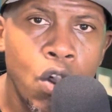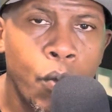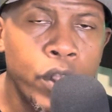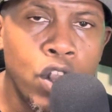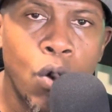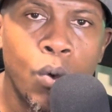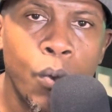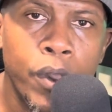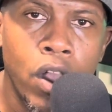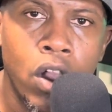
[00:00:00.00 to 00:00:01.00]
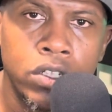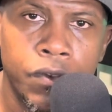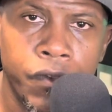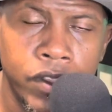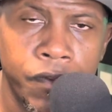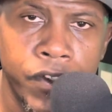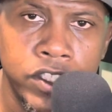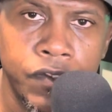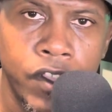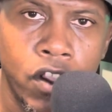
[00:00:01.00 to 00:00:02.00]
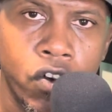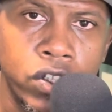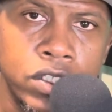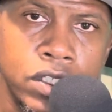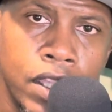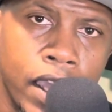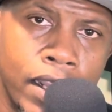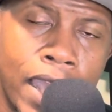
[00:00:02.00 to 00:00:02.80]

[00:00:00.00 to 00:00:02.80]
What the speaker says: we know where we are defensively across this line.